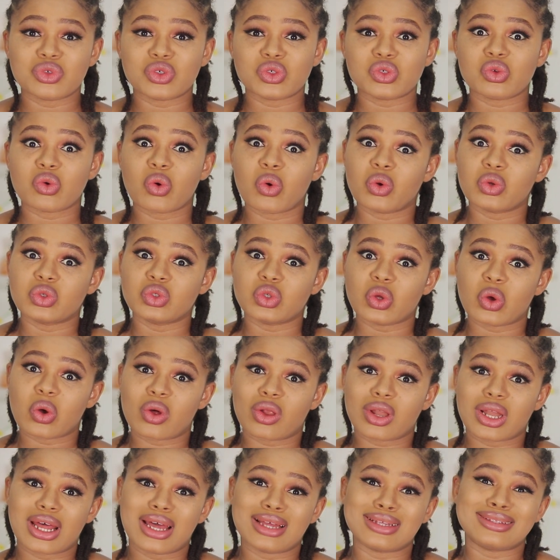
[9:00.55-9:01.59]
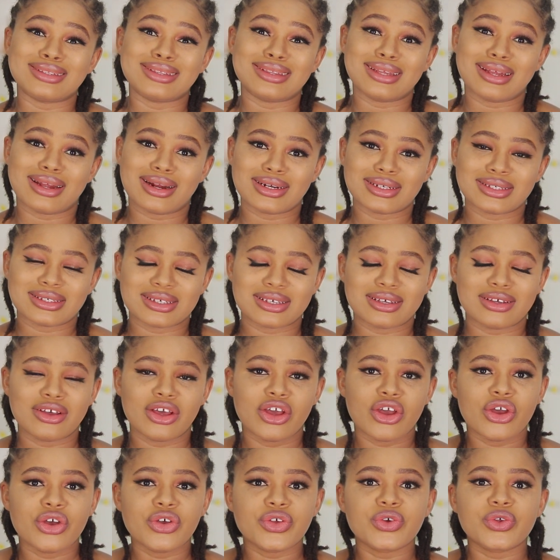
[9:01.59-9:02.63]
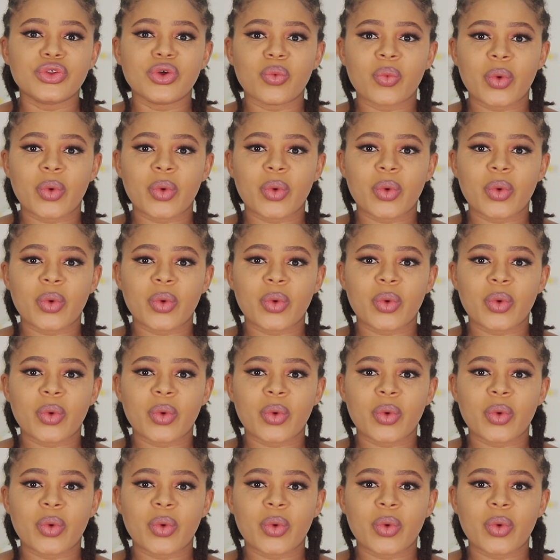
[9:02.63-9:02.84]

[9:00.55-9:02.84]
so dull and dirty. You know,